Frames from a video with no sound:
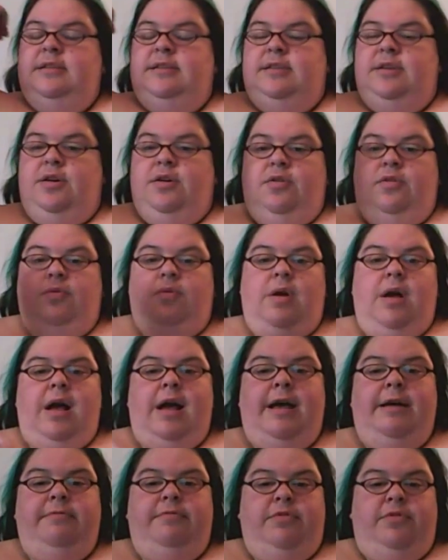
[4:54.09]
So
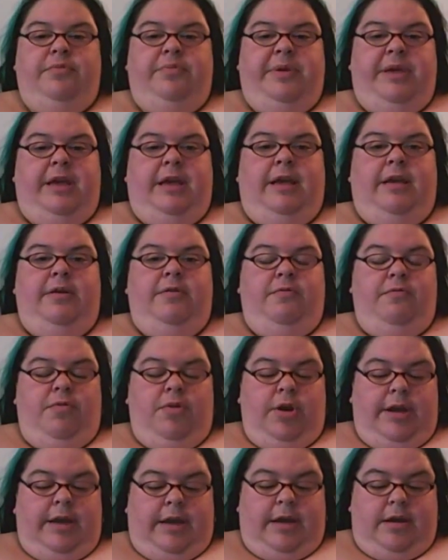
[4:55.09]
I will be
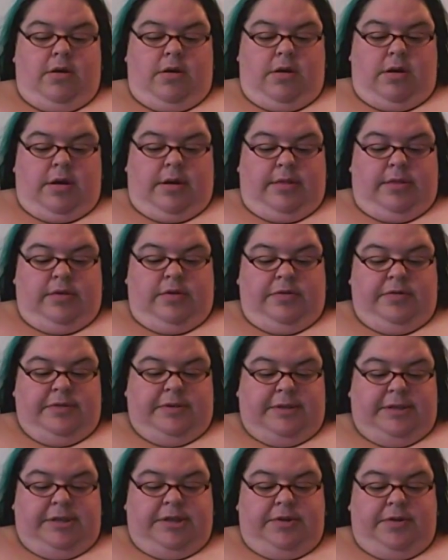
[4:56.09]
working on
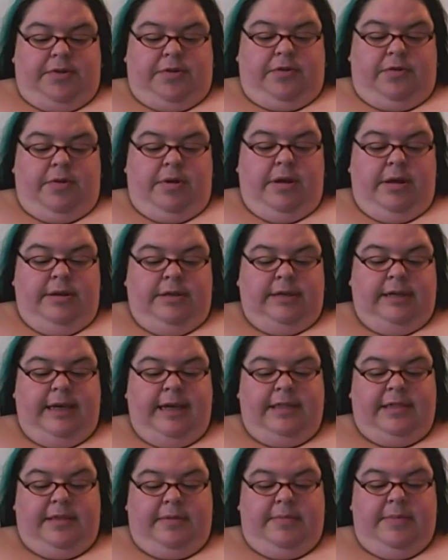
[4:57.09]
those two
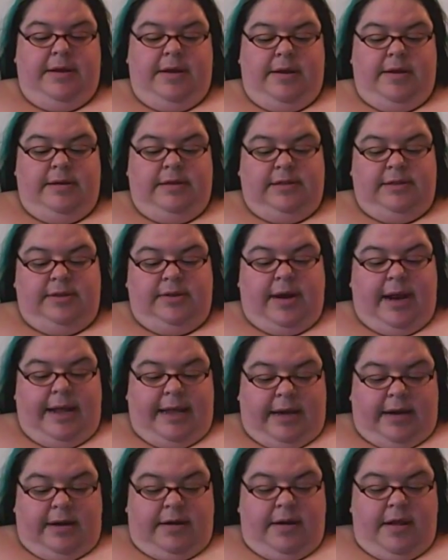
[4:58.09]
to get them done so that
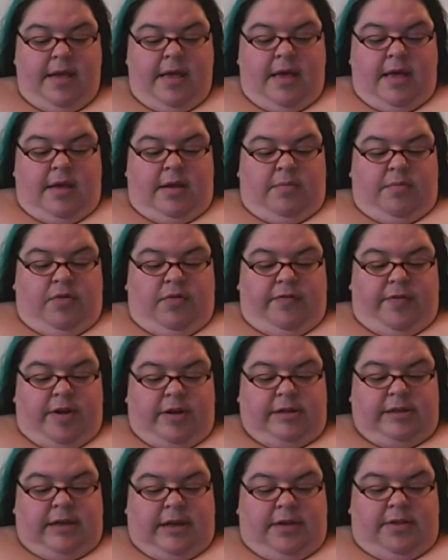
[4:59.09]
I can
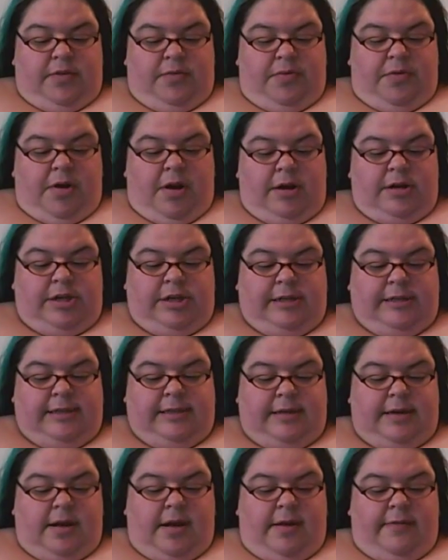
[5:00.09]
move on to other
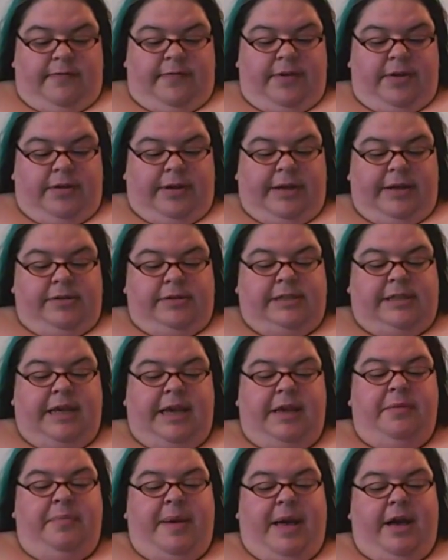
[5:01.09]
projects and not feel
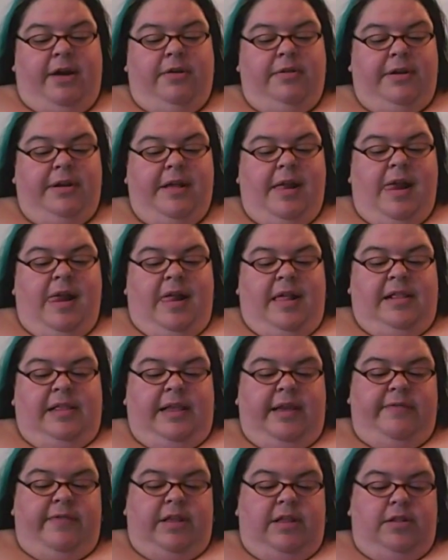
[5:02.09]
guilty about
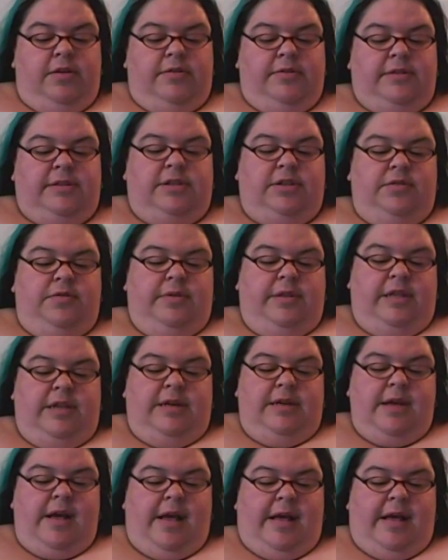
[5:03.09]
leaving those two in the